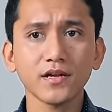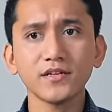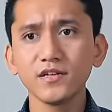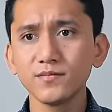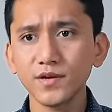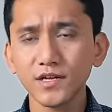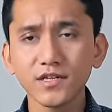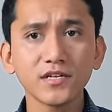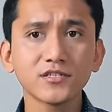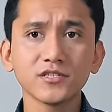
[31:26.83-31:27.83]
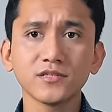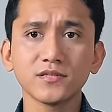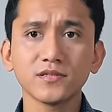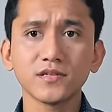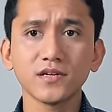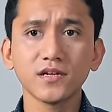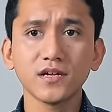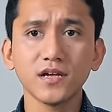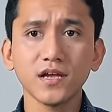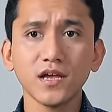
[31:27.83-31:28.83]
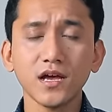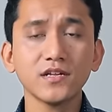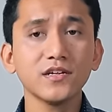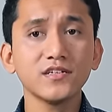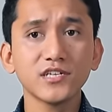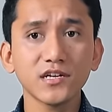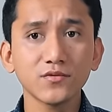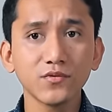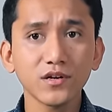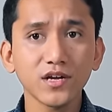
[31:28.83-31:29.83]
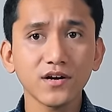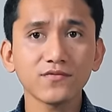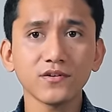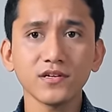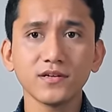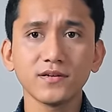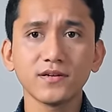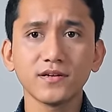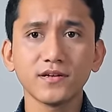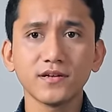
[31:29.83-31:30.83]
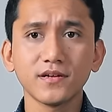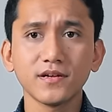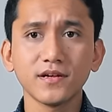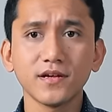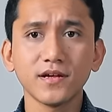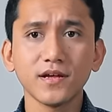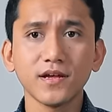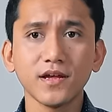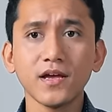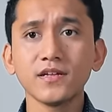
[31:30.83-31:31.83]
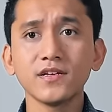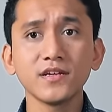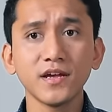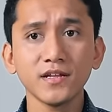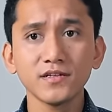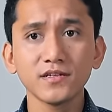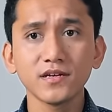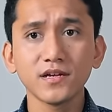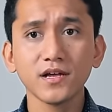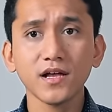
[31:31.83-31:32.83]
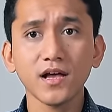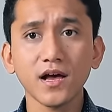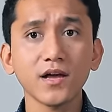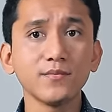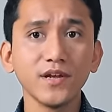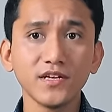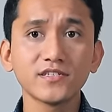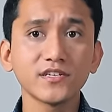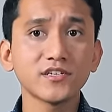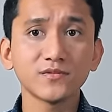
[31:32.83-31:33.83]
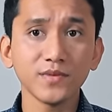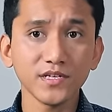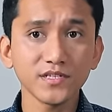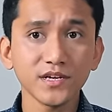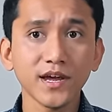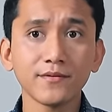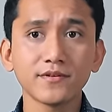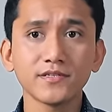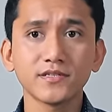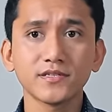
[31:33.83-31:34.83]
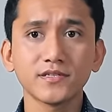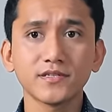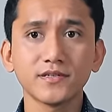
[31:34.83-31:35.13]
I didn't pay attention. I didn't check the work carefully. And in the end, I made such basic errors.